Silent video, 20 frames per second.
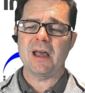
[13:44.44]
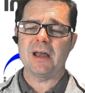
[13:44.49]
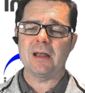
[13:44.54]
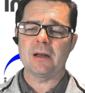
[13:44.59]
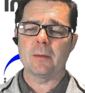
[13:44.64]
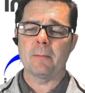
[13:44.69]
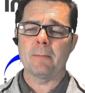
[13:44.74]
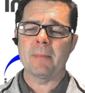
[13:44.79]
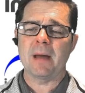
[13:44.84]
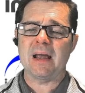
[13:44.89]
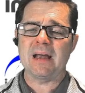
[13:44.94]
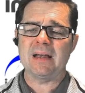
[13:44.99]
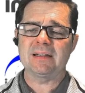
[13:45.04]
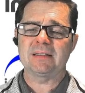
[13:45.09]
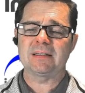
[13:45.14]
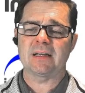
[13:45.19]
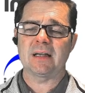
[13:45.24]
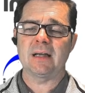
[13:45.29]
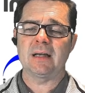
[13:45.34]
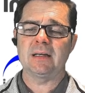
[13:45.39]
to
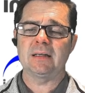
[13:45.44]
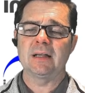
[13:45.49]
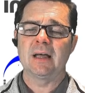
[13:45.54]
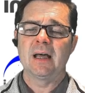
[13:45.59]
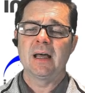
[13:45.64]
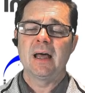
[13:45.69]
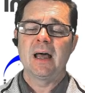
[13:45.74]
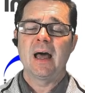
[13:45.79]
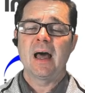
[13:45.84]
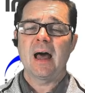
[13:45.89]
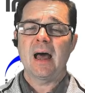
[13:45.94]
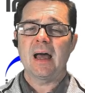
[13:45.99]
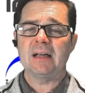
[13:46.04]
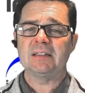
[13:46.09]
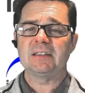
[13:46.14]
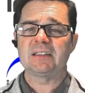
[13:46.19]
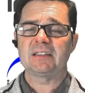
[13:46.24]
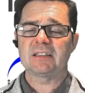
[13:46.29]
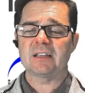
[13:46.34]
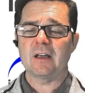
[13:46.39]
maintain a
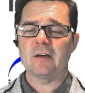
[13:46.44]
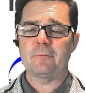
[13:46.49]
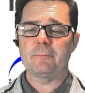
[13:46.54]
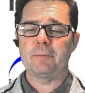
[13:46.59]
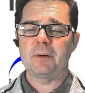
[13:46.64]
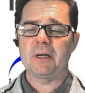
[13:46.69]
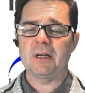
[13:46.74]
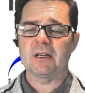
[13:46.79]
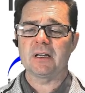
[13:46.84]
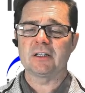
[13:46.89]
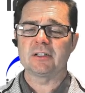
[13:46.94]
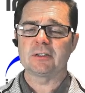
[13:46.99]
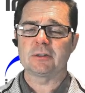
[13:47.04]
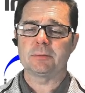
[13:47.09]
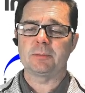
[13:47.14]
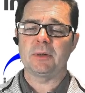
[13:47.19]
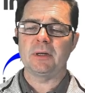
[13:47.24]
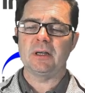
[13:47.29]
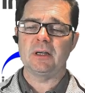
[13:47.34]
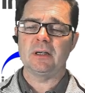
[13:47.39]
safe pigging
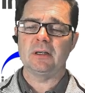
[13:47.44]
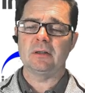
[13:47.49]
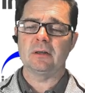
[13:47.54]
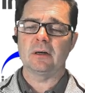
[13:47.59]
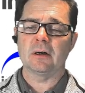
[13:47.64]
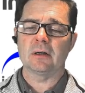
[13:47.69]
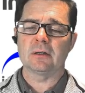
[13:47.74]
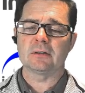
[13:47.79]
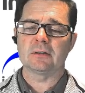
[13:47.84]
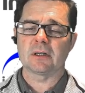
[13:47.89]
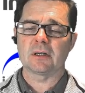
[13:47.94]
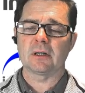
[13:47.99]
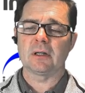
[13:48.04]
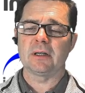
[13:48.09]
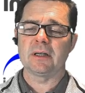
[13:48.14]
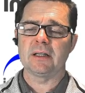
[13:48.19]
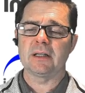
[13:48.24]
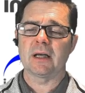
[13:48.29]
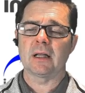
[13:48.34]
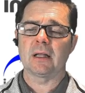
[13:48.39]
speed to
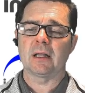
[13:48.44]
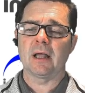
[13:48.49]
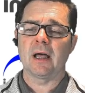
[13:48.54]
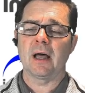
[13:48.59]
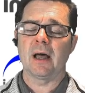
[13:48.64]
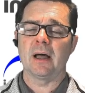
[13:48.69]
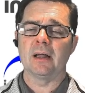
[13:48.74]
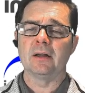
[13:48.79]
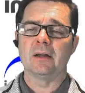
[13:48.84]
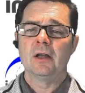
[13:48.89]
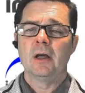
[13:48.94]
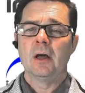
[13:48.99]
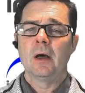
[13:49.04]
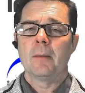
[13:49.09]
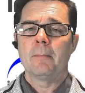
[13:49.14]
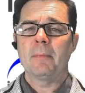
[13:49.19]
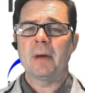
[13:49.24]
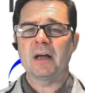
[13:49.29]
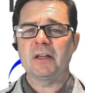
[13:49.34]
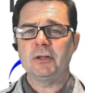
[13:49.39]
clean that line.
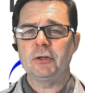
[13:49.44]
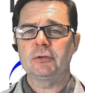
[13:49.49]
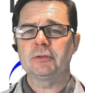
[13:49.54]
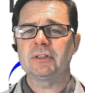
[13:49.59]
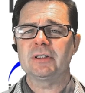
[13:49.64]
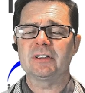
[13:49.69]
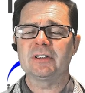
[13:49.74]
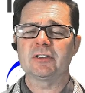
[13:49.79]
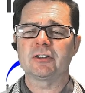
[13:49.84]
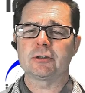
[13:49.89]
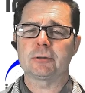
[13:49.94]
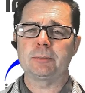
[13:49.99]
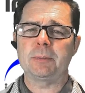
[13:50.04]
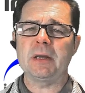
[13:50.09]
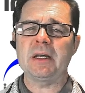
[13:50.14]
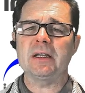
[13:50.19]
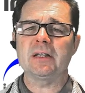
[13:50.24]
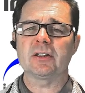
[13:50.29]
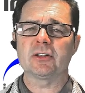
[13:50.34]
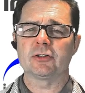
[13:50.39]
By using the
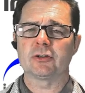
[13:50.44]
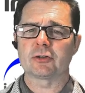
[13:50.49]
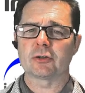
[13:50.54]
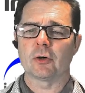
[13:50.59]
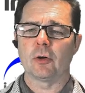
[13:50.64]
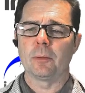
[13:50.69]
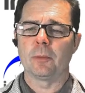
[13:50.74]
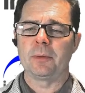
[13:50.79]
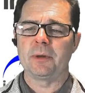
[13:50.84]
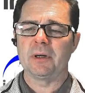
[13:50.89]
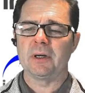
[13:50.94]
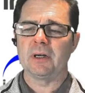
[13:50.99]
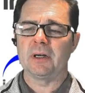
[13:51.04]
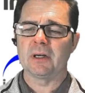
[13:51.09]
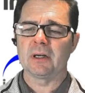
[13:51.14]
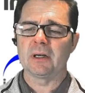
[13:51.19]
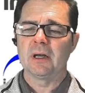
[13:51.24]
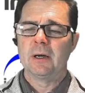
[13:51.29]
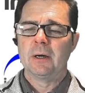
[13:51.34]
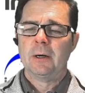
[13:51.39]
speed control
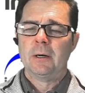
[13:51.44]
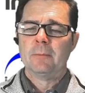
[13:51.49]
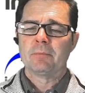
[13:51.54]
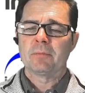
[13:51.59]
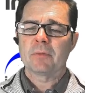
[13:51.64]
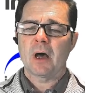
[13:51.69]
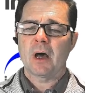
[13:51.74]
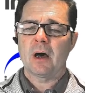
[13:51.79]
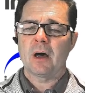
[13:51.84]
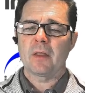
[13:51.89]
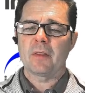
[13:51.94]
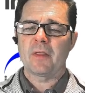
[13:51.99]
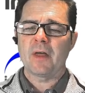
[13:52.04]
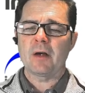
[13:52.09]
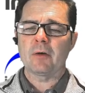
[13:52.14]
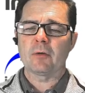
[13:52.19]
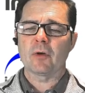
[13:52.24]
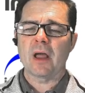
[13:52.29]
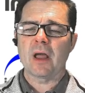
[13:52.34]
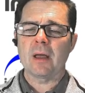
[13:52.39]
pig, they
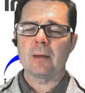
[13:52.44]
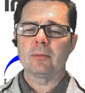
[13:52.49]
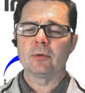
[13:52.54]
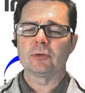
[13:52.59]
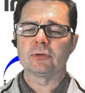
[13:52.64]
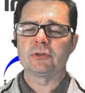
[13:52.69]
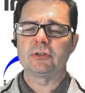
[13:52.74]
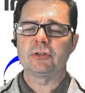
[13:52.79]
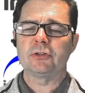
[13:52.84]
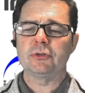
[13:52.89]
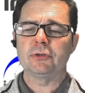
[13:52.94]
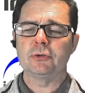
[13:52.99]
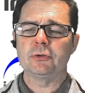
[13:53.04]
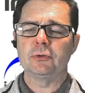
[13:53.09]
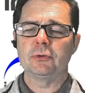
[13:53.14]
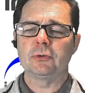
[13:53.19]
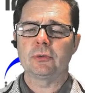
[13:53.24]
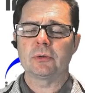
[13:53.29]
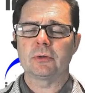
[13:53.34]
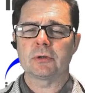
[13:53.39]
were able
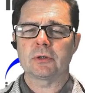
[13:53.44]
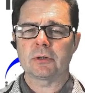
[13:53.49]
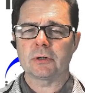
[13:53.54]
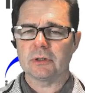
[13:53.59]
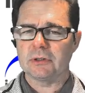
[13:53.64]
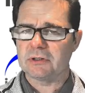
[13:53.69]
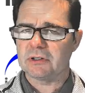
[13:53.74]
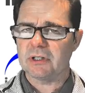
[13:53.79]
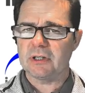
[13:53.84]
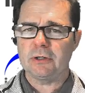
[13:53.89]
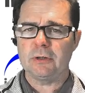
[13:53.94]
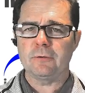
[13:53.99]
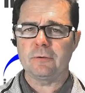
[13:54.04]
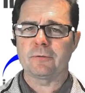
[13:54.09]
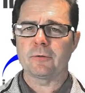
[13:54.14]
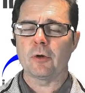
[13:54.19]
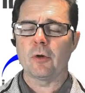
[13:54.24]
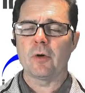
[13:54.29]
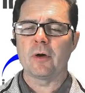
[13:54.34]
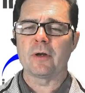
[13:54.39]
to continue
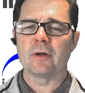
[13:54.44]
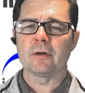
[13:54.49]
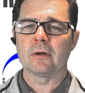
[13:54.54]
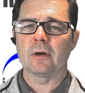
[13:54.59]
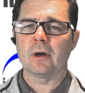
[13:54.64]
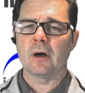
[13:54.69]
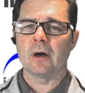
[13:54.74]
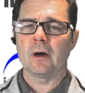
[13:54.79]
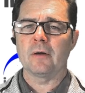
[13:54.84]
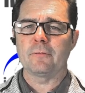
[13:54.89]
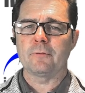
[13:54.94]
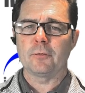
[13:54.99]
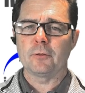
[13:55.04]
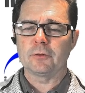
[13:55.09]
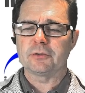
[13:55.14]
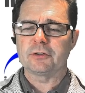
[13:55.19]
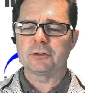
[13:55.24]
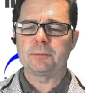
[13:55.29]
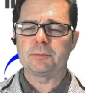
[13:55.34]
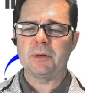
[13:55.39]
flowing
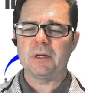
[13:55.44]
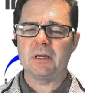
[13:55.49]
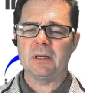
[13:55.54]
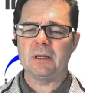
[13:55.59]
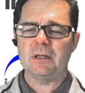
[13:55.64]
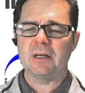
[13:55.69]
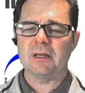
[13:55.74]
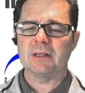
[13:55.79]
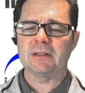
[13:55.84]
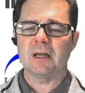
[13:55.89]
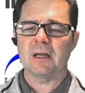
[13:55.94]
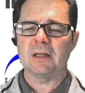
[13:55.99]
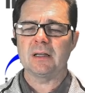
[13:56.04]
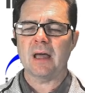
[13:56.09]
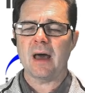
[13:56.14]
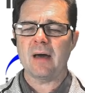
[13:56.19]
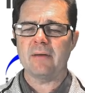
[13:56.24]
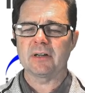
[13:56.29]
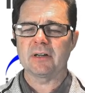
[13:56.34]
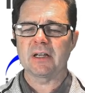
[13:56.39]
full speed and
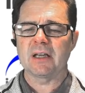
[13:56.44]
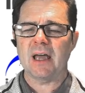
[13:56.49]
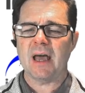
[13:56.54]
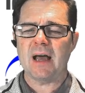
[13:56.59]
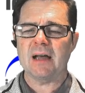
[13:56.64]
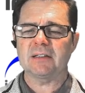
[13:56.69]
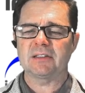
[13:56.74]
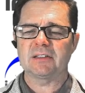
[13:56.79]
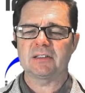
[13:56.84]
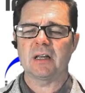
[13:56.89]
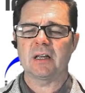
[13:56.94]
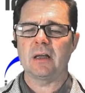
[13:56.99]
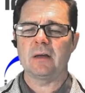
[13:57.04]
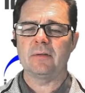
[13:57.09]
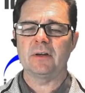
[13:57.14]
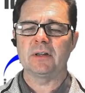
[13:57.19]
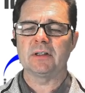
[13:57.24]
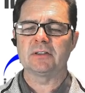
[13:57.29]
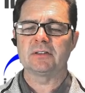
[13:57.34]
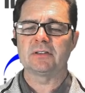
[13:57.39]
have a gas
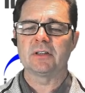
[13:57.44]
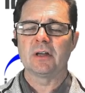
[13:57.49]
savings